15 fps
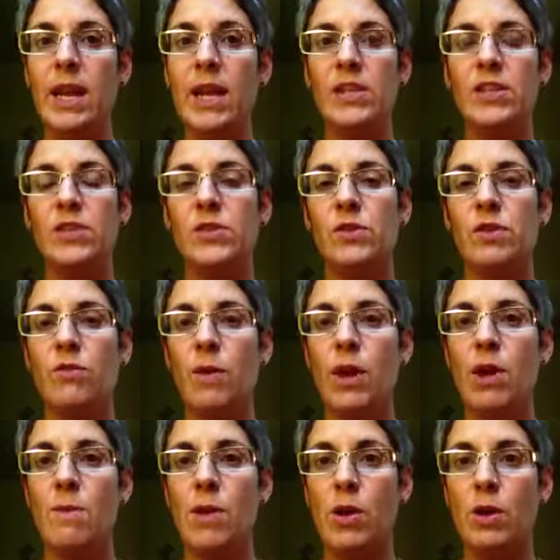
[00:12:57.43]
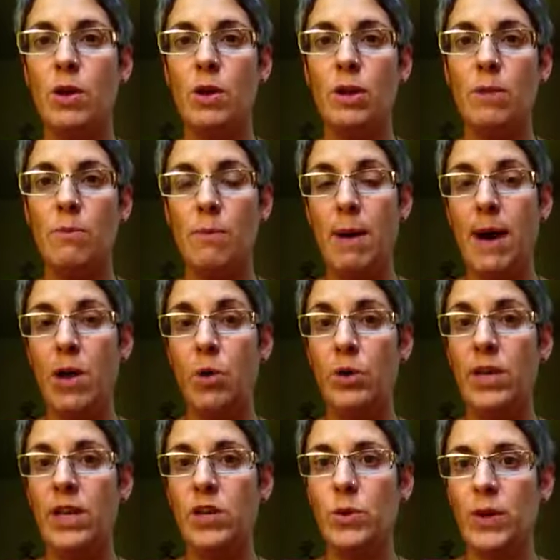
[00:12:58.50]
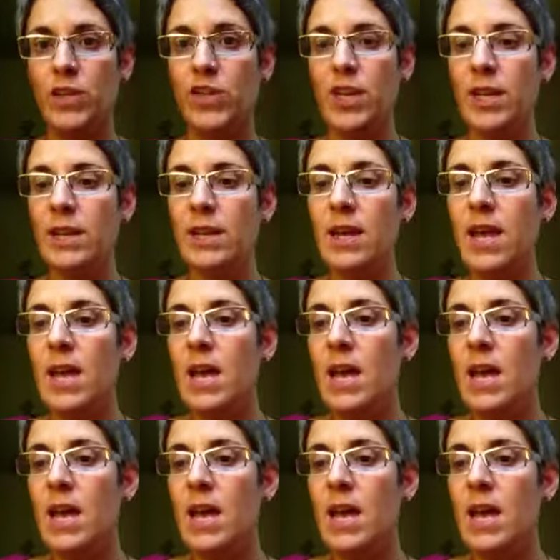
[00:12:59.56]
I just sort of went on my own intuition.